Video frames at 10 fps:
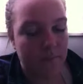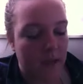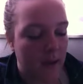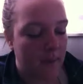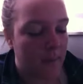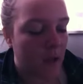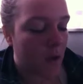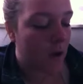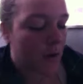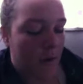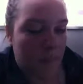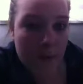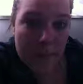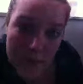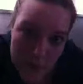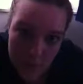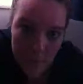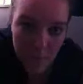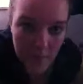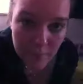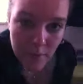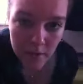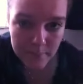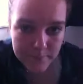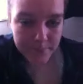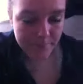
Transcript: yeah. Okay, I'm gonna show you what I bought.